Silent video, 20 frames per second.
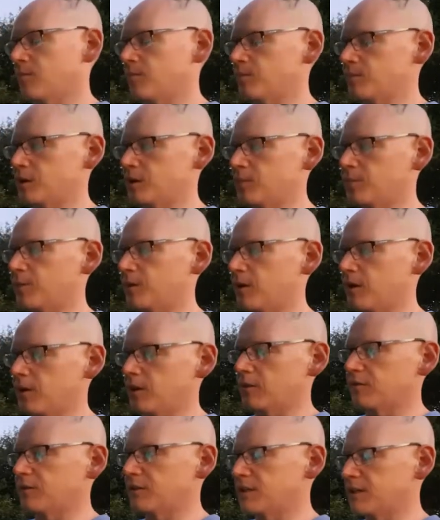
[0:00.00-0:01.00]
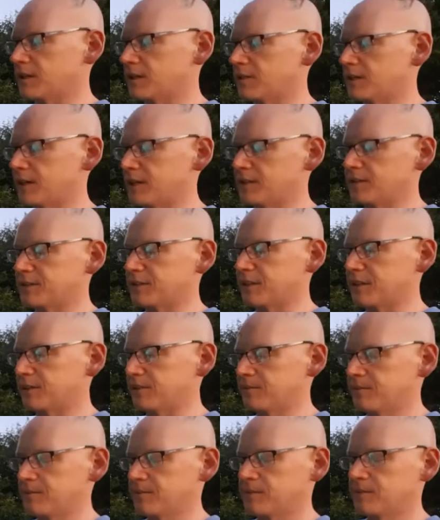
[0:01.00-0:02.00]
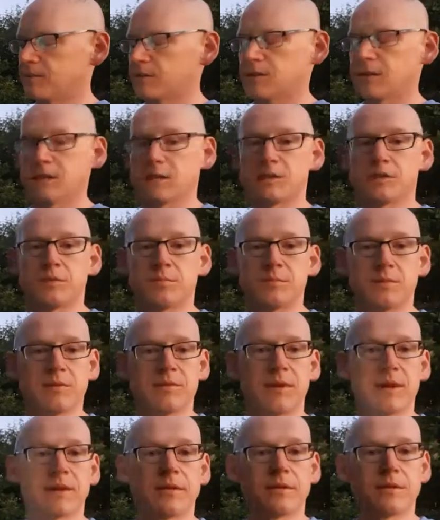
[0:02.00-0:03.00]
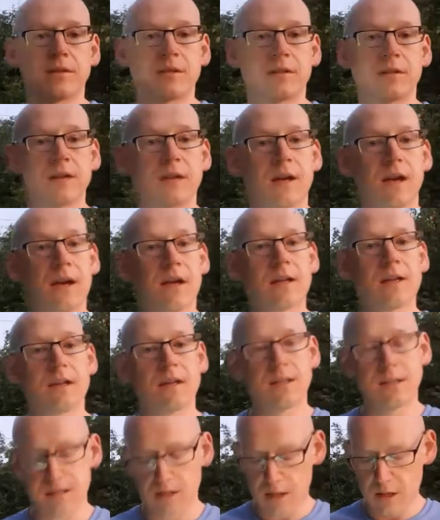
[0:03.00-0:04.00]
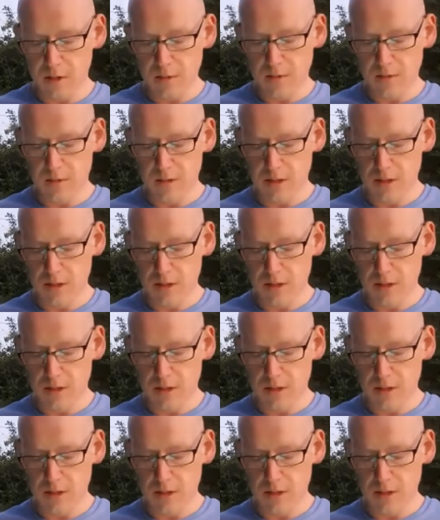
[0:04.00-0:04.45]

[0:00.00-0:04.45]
But you put all of your details in, click submit record, and in it goes.